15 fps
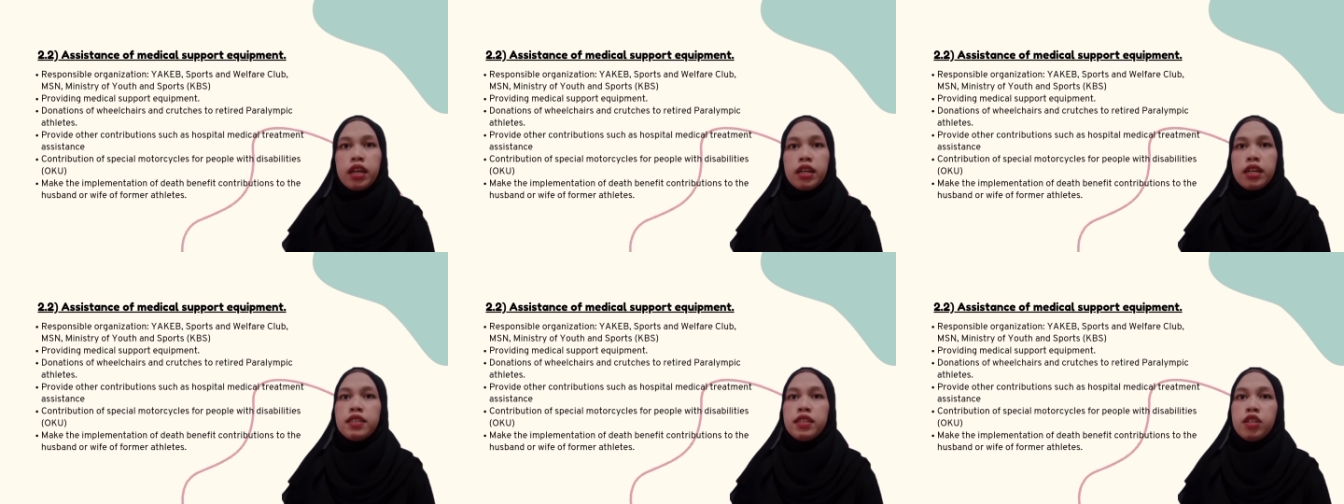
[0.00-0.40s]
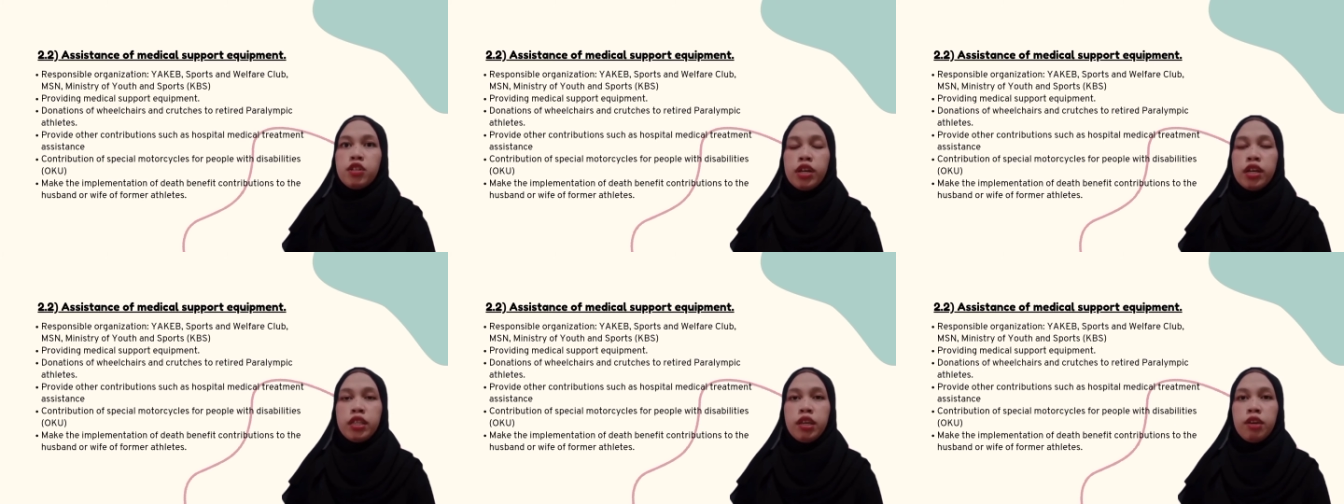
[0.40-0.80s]
This
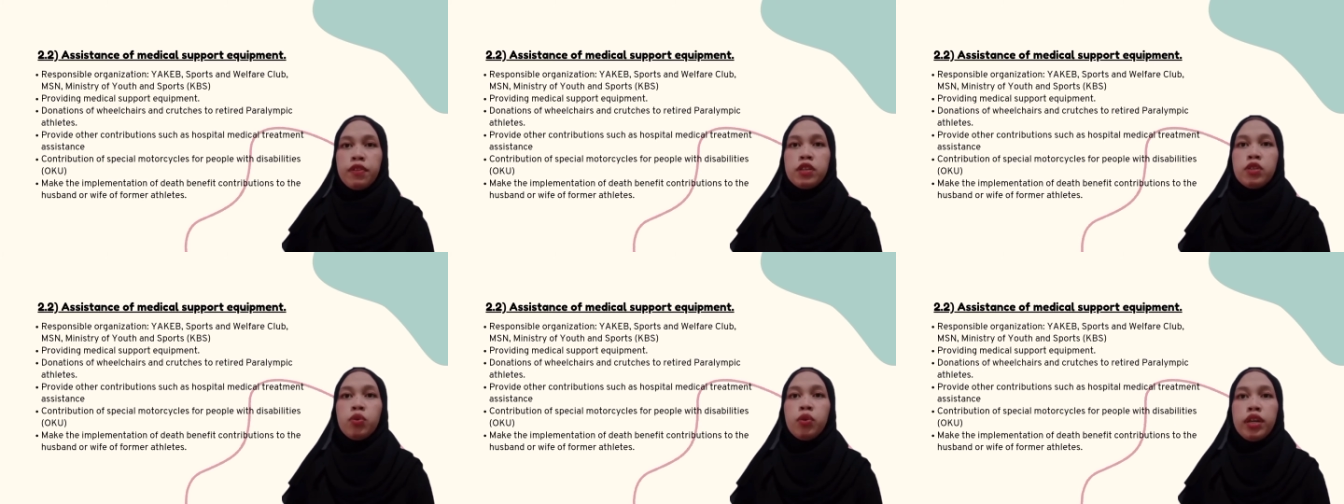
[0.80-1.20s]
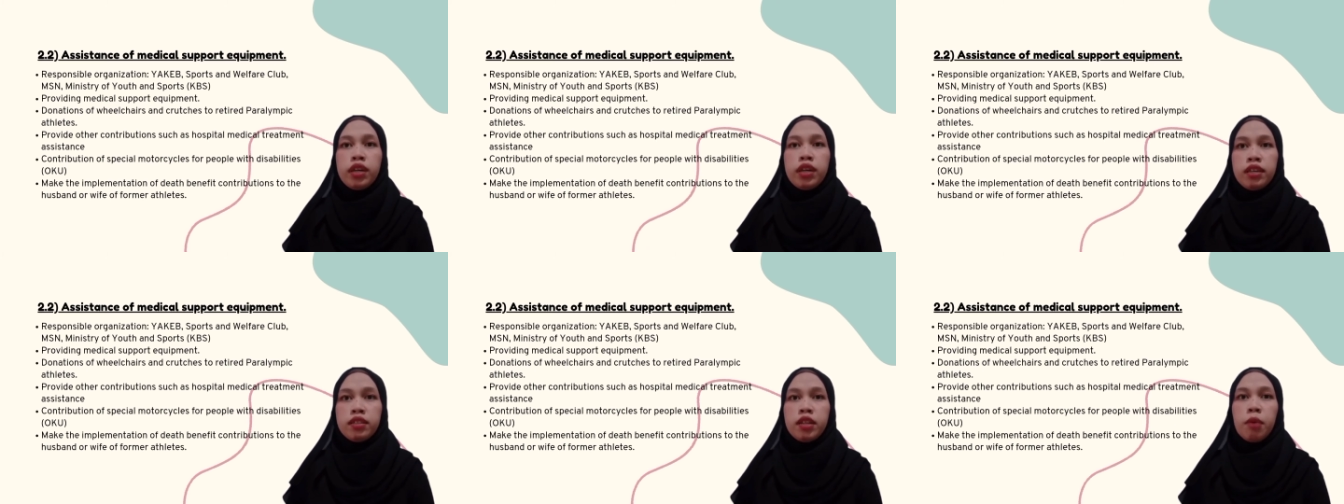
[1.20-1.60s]
initiative is to
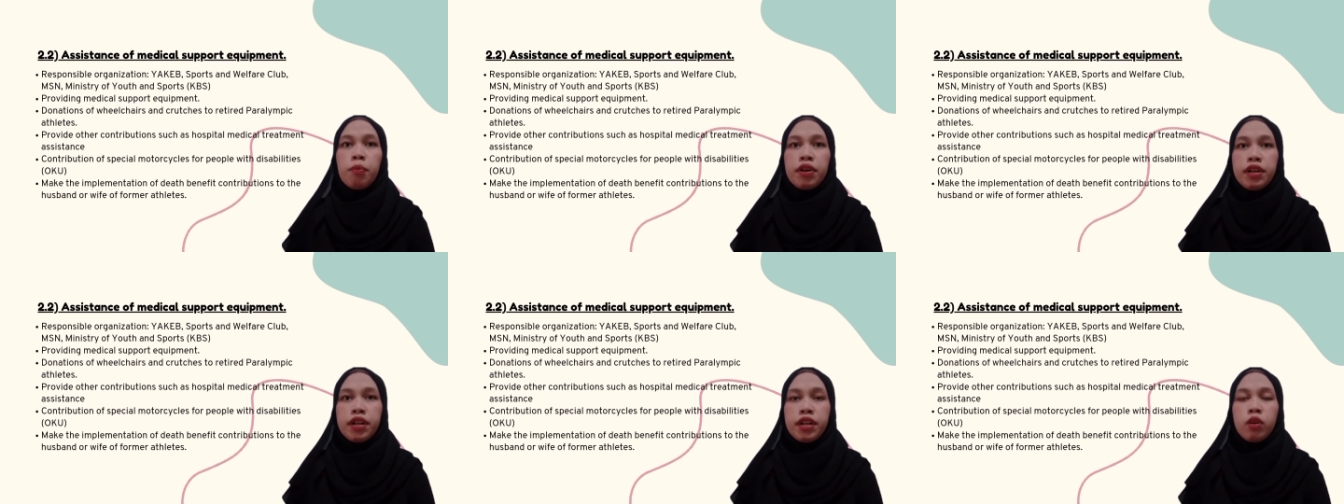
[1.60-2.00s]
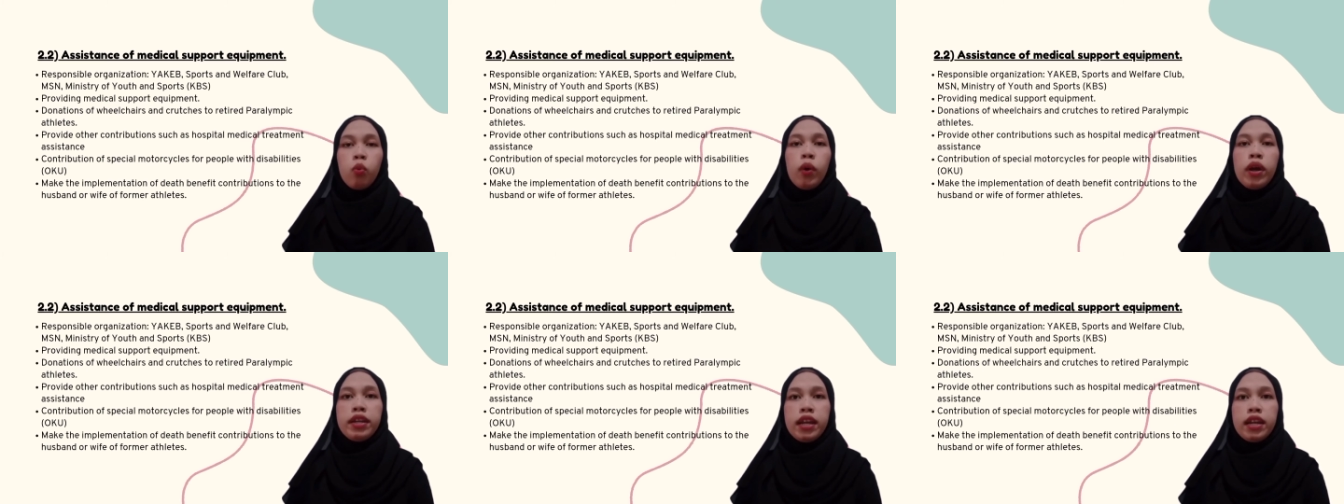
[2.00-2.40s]
ease their burden
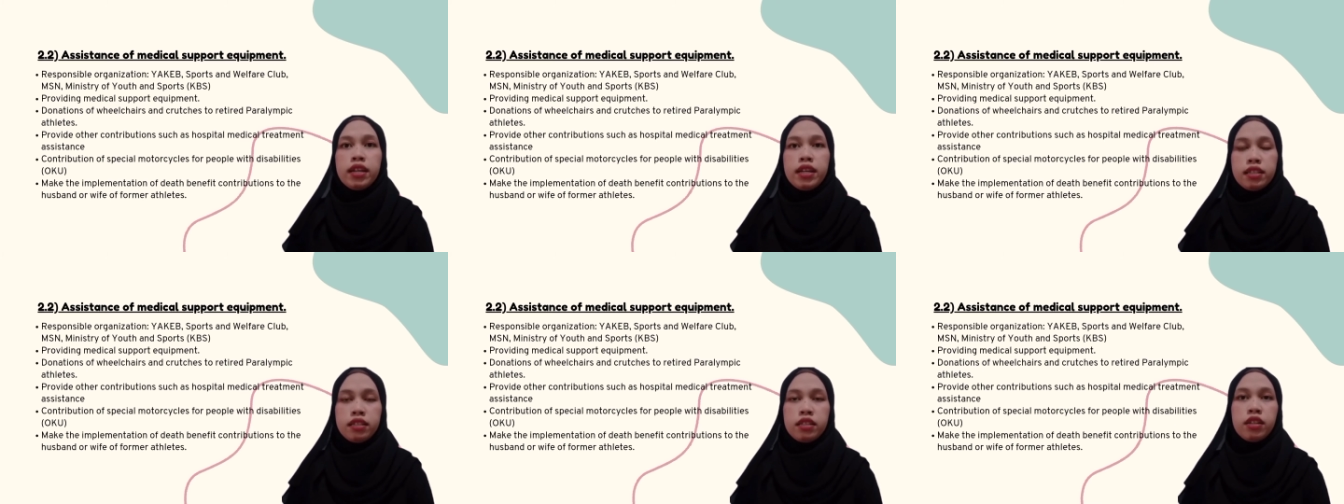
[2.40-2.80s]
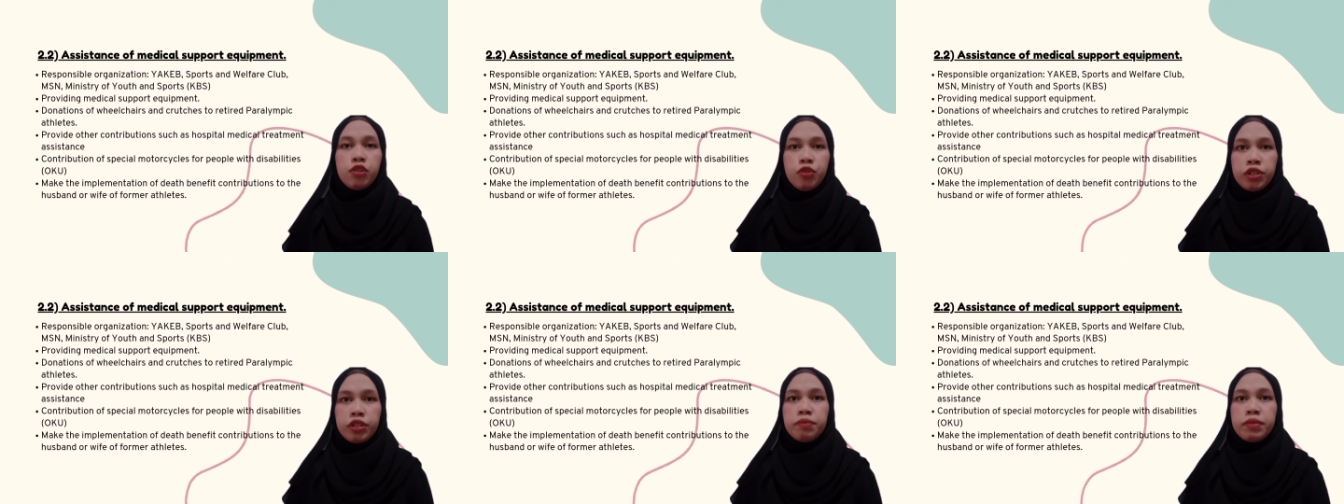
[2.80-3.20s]
when they need the
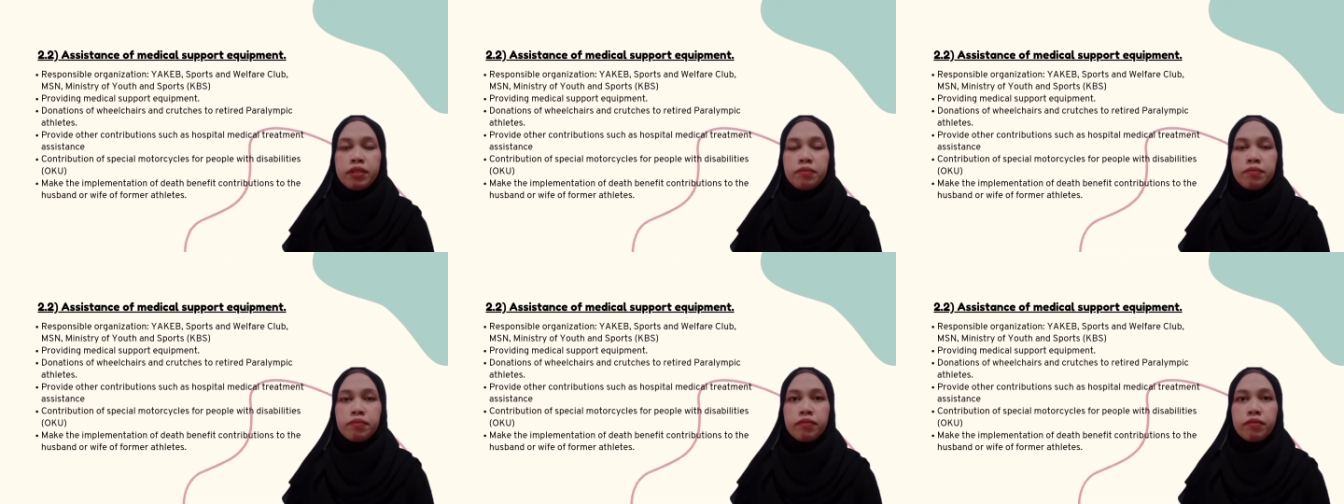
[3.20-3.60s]
treatment.